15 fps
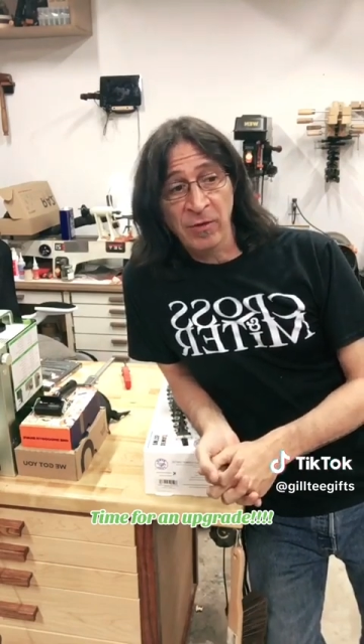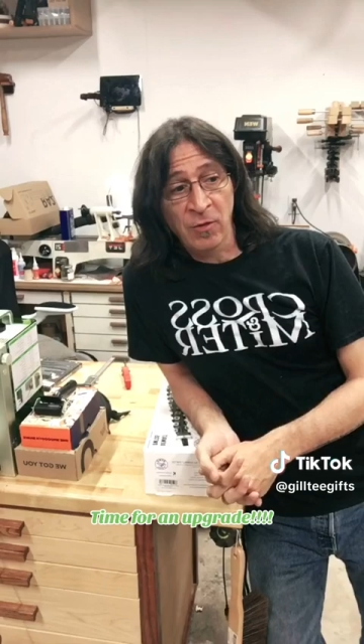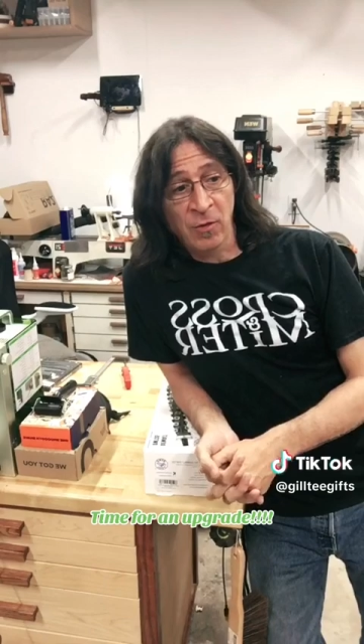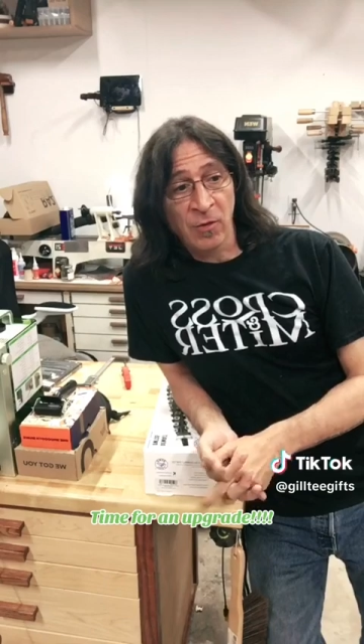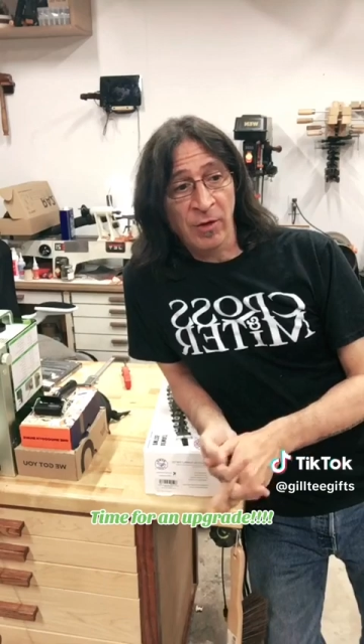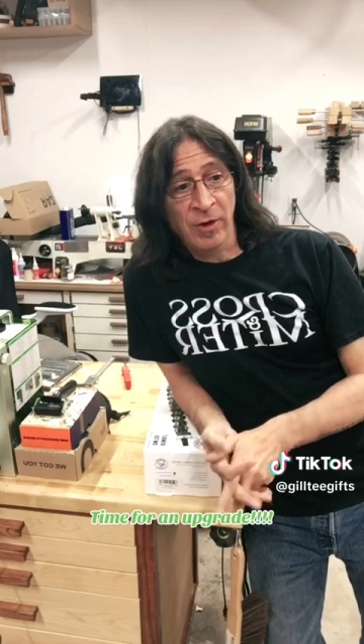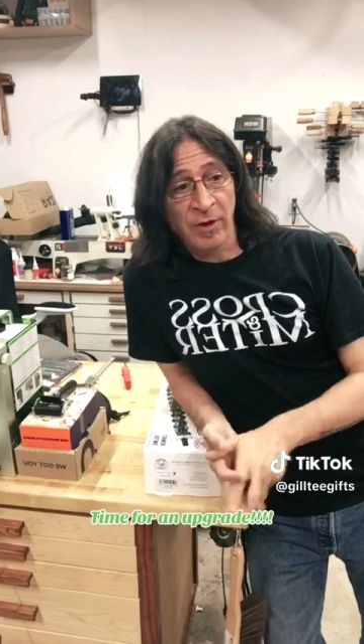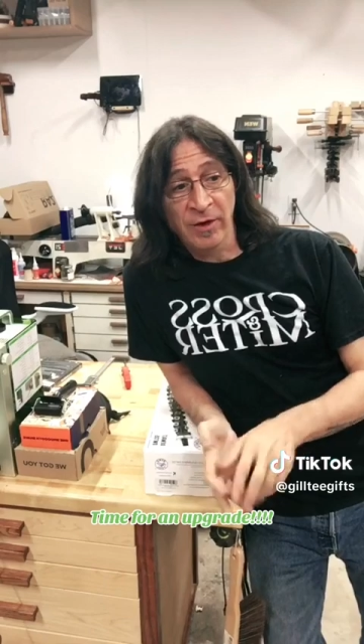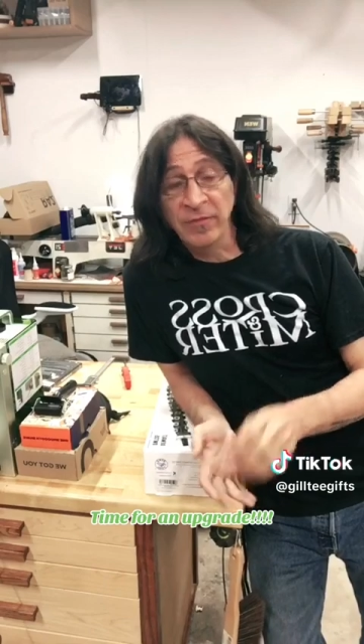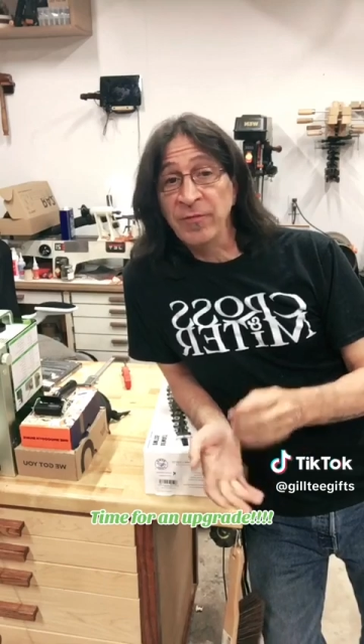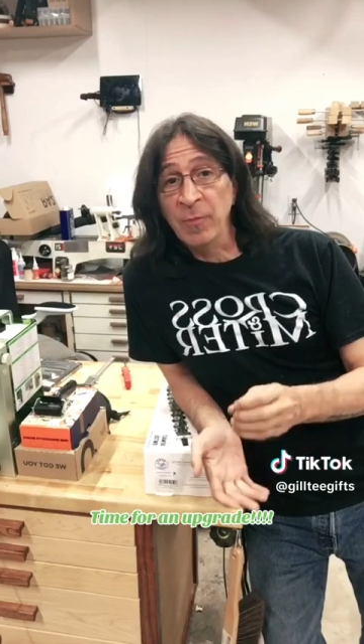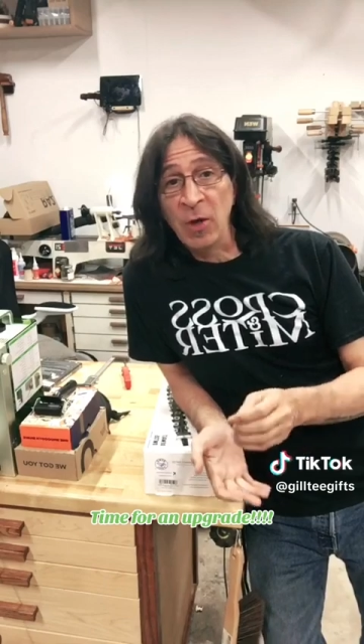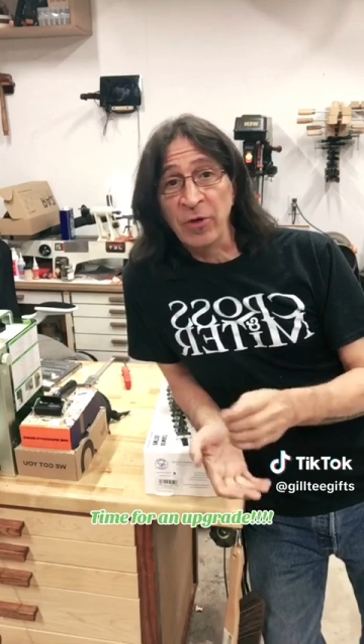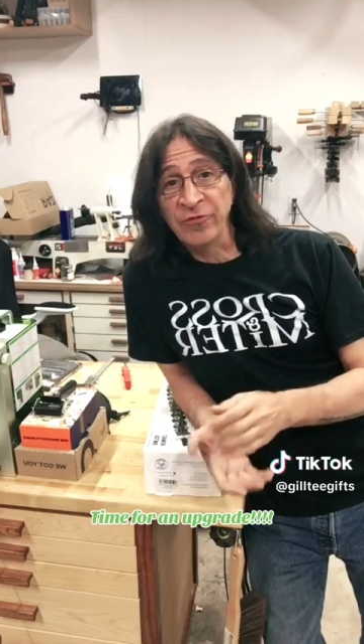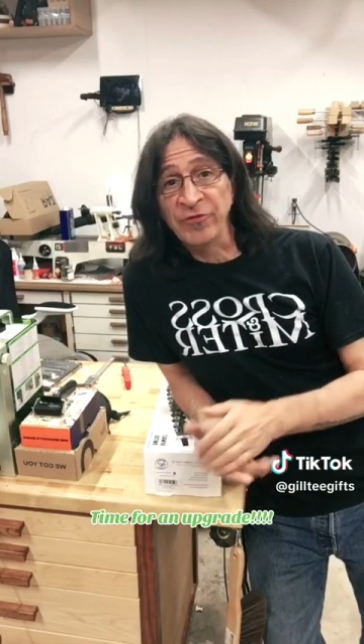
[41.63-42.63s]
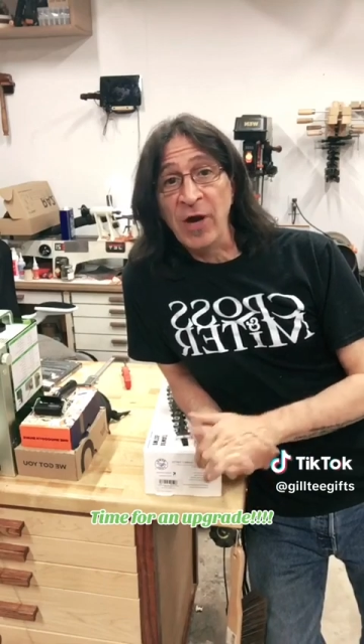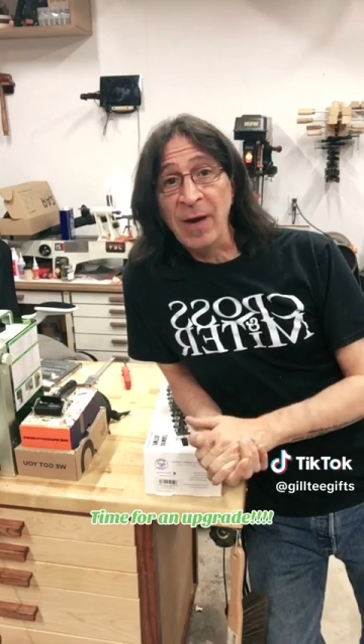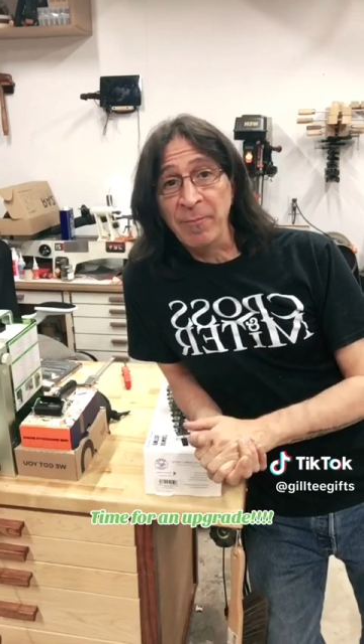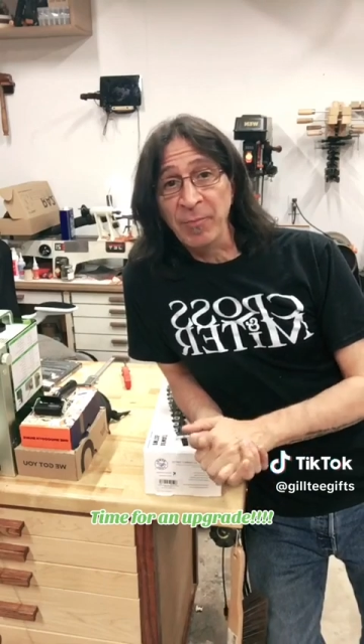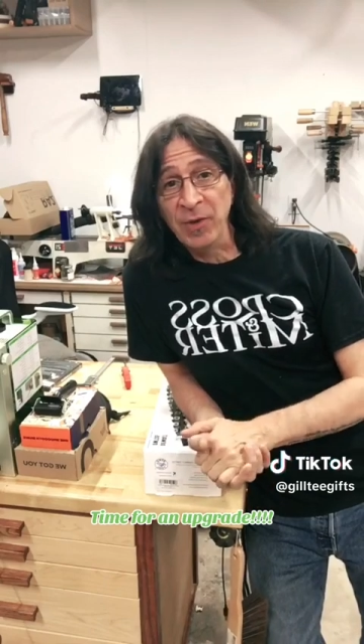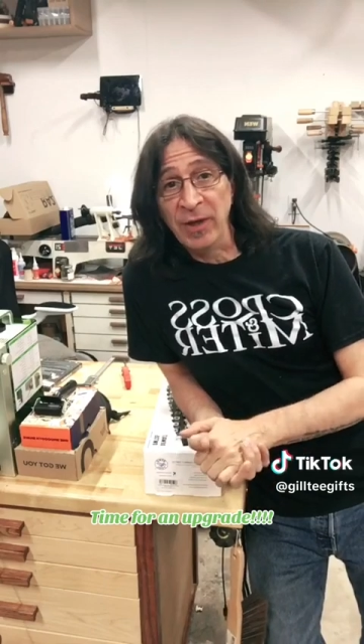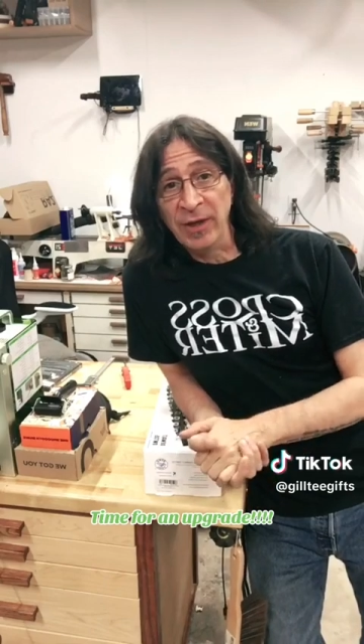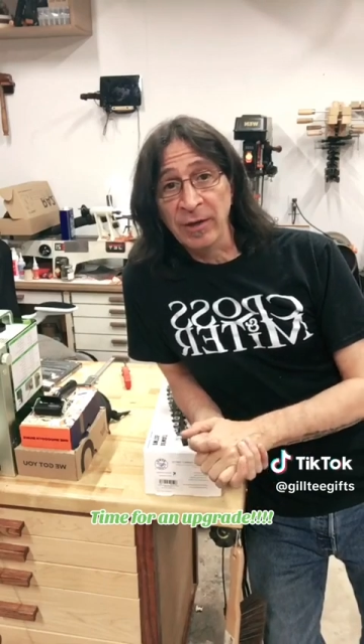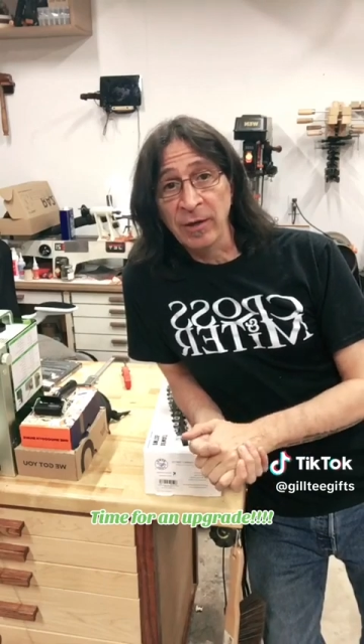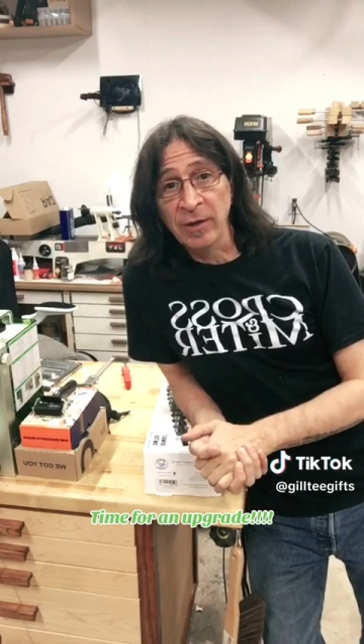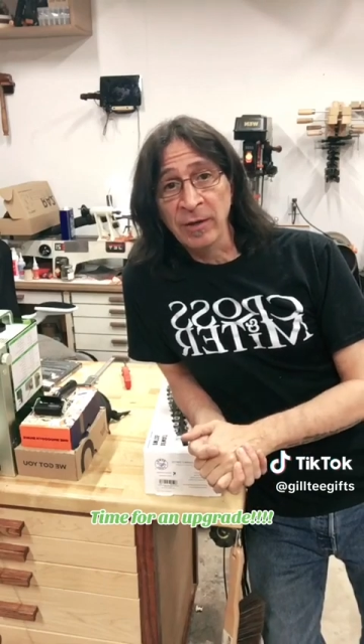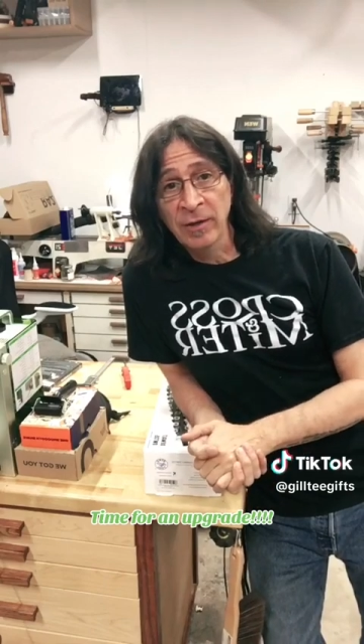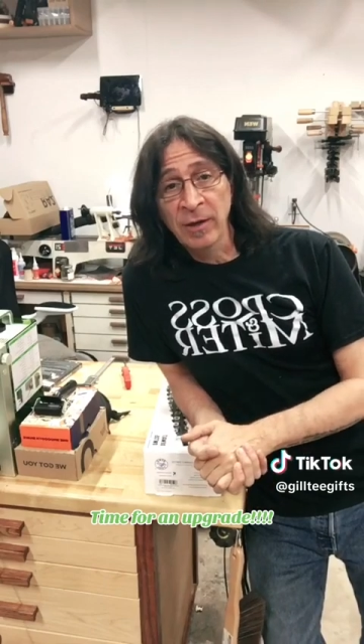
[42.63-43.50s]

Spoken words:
or a small shop planer.